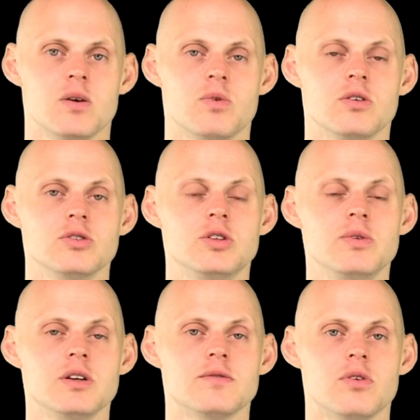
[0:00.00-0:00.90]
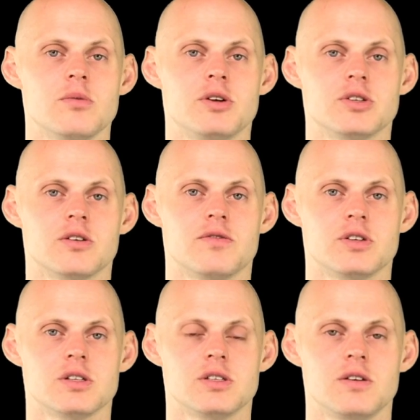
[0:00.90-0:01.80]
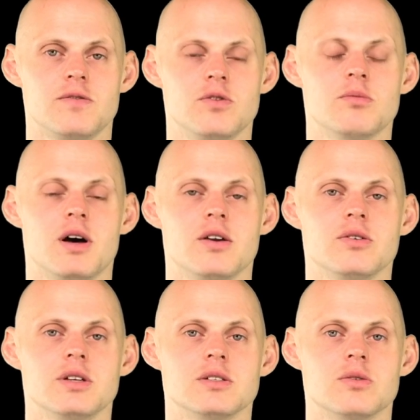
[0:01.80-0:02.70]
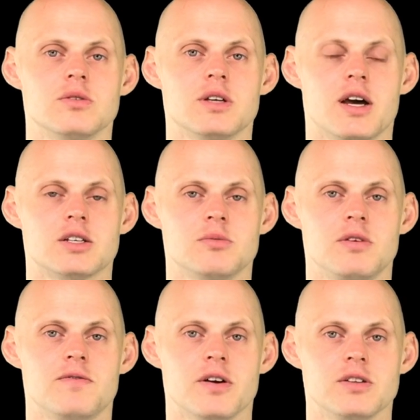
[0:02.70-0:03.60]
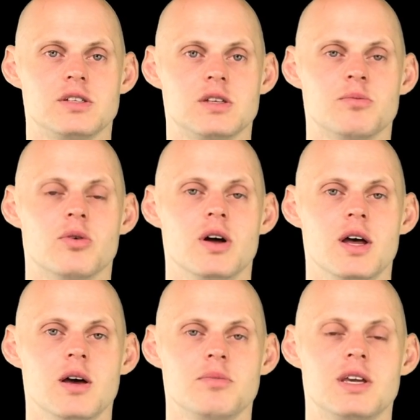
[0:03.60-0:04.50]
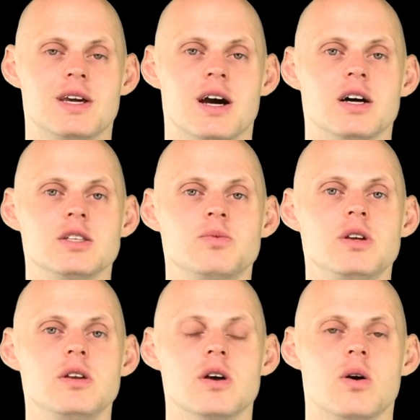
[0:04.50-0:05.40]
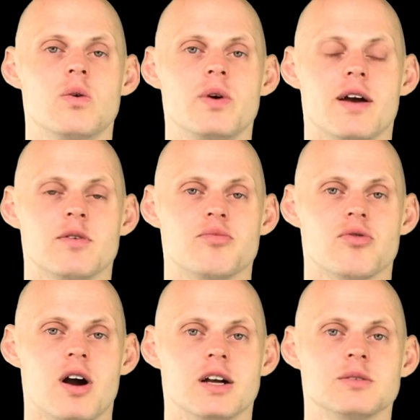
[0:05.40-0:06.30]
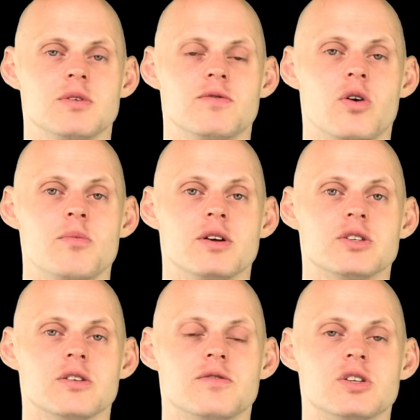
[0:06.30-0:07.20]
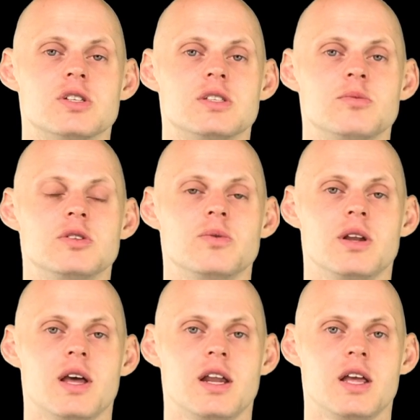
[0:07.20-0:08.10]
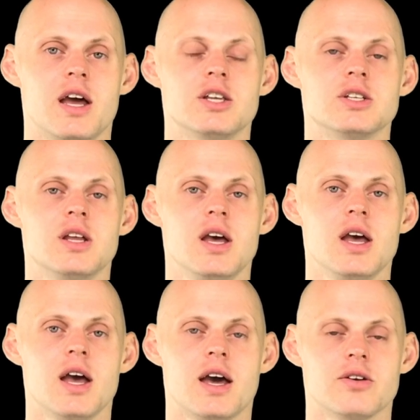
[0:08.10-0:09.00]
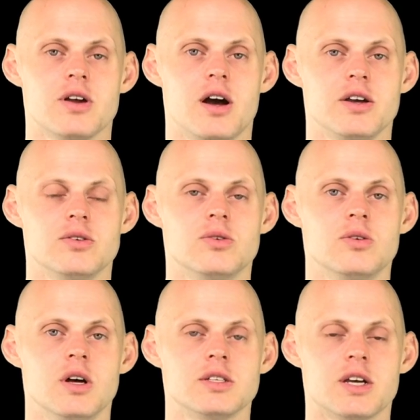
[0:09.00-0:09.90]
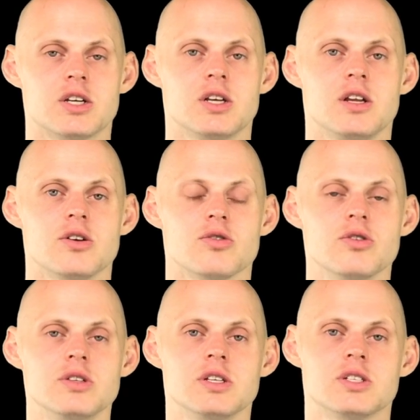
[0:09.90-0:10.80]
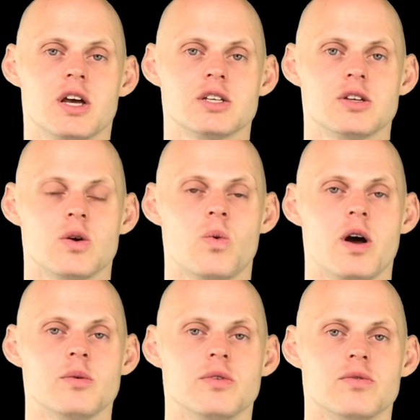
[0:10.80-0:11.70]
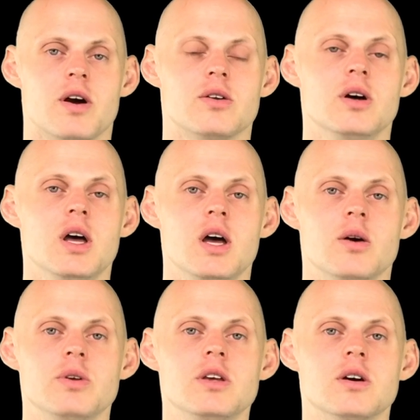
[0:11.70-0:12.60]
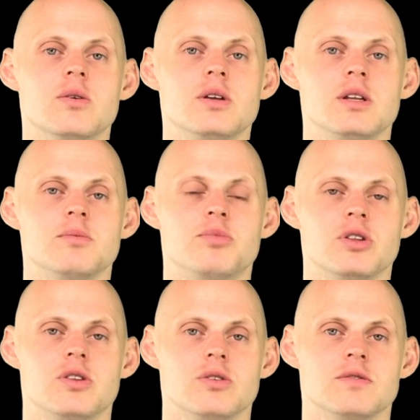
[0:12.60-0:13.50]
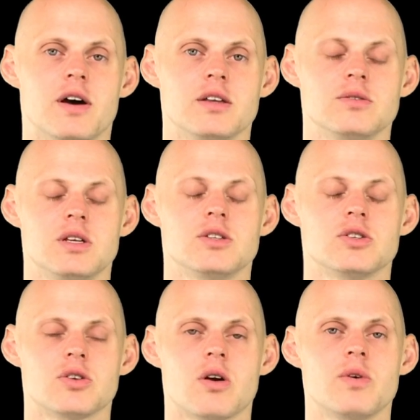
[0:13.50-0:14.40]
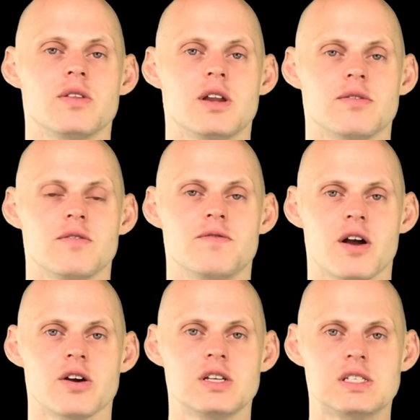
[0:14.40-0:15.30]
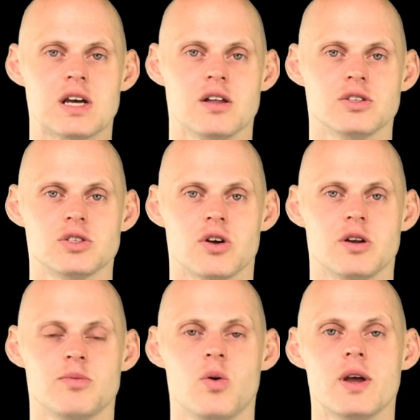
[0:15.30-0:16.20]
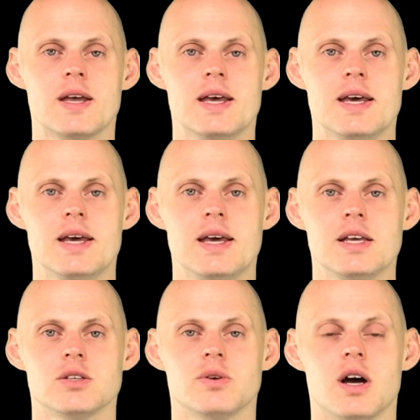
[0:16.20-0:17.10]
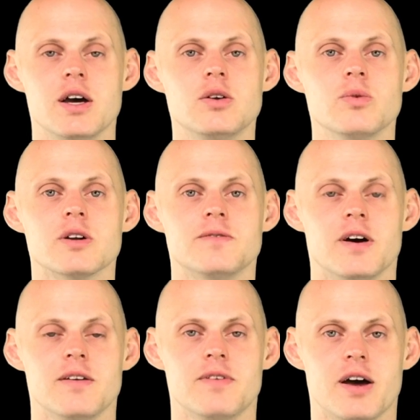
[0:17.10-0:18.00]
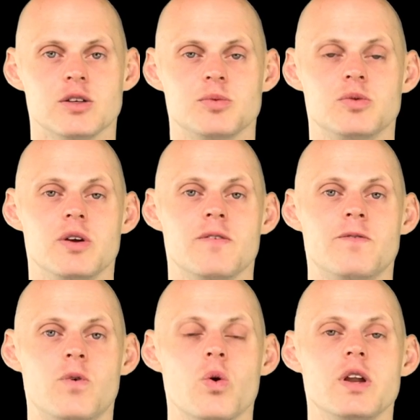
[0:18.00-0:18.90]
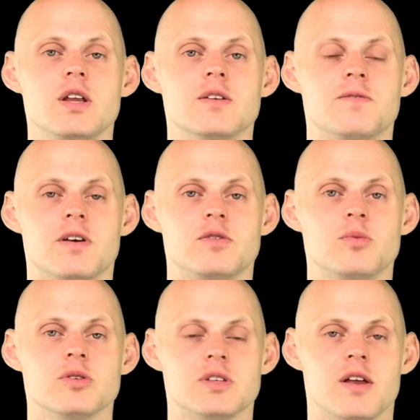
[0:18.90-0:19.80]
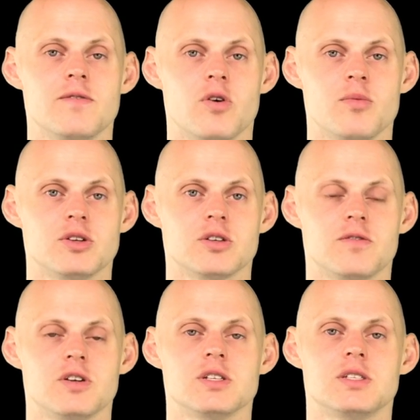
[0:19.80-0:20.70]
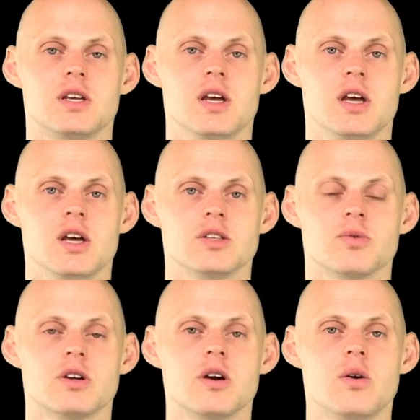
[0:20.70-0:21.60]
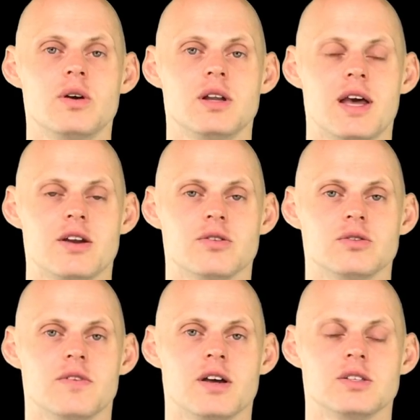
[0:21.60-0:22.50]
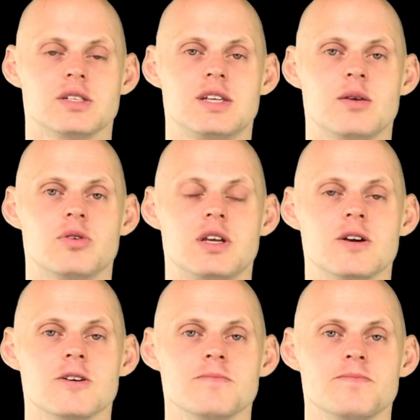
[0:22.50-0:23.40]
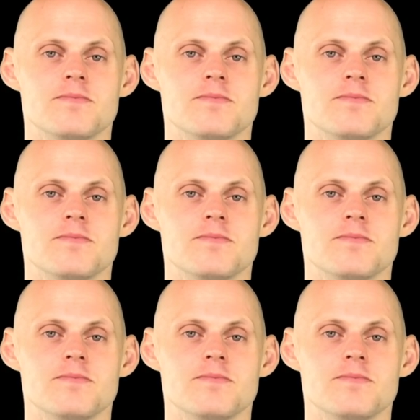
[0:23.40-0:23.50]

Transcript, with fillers: Well, doing a volumetric efficiency fuel model is going to actually be fairly simple because we know we have approximate volumetric efficiency between any engine at our idle section and our cruising section and our wide open throttle. We can go in and put those values in to start with and have a very solid starting point. So at idle, we're going to find values between forty to fifty percent volumetric efficiency. So we're going to go in and enter those values in the table here.